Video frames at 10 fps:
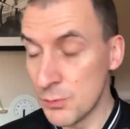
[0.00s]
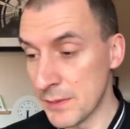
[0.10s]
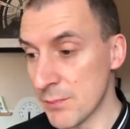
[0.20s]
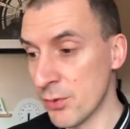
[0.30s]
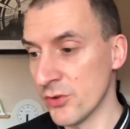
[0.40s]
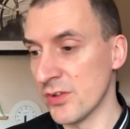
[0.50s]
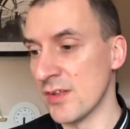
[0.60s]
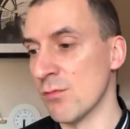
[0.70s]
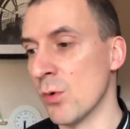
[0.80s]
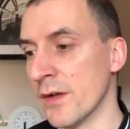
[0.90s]
a
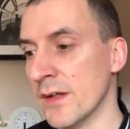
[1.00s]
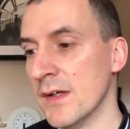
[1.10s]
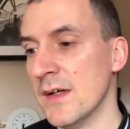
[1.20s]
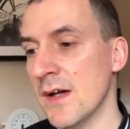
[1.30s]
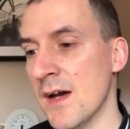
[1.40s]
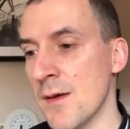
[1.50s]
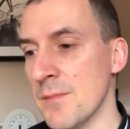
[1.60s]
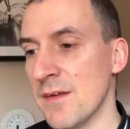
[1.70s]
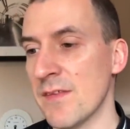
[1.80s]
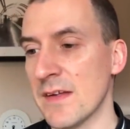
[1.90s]
positive one
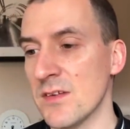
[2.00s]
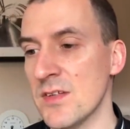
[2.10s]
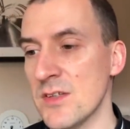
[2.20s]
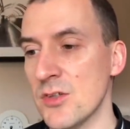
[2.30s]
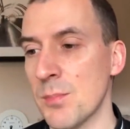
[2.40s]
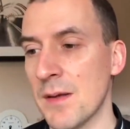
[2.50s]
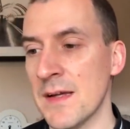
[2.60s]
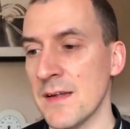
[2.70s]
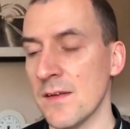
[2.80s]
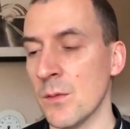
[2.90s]
if they continue to
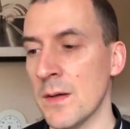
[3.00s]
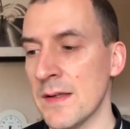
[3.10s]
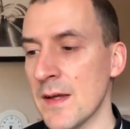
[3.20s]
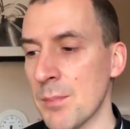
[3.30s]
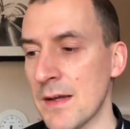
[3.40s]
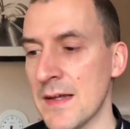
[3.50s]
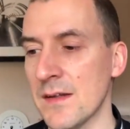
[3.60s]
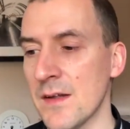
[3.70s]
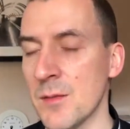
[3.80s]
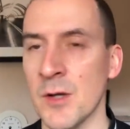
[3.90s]
play the way they're playing
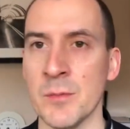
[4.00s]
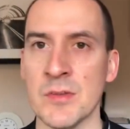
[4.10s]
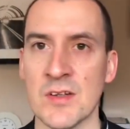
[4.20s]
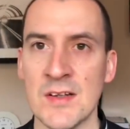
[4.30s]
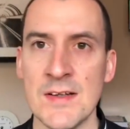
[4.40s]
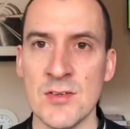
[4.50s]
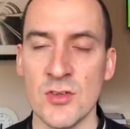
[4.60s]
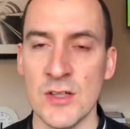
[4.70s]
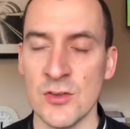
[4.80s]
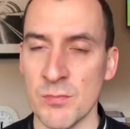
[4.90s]
at the moment. So clear
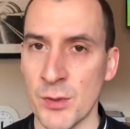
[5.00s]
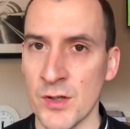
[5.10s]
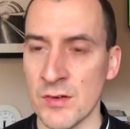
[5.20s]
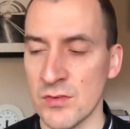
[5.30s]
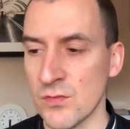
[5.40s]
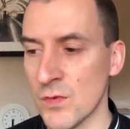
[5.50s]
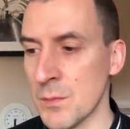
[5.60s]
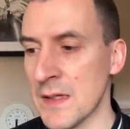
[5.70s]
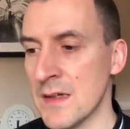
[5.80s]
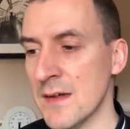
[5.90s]
signs of progress for
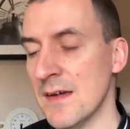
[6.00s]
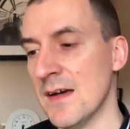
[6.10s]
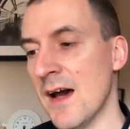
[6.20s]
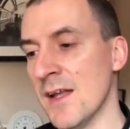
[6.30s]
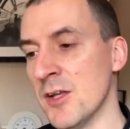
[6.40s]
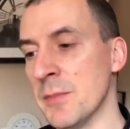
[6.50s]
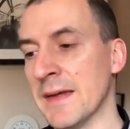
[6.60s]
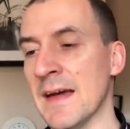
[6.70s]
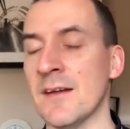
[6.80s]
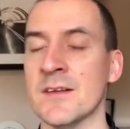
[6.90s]
me under
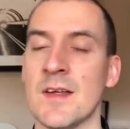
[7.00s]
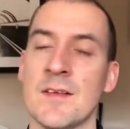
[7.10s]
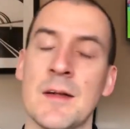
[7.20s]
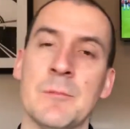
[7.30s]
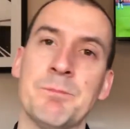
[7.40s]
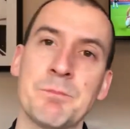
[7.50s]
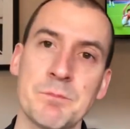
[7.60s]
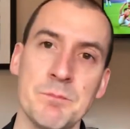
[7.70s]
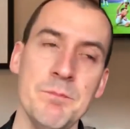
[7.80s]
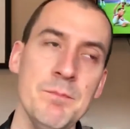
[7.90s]
Mikel Arteta.
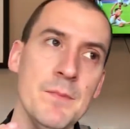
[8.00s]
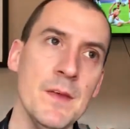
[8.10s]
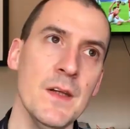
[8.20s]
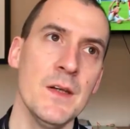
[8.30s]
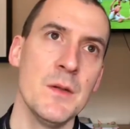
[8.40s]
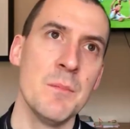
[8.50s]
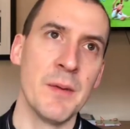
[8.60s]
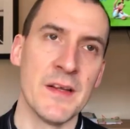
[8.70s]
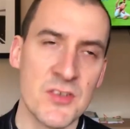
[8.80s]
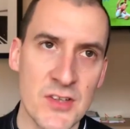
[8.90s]
But
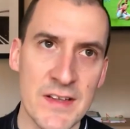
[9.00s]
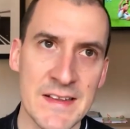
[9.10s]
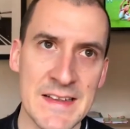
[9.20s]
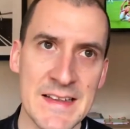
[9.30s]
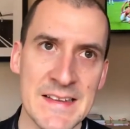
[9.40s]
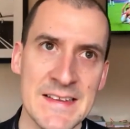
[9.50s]
they certainly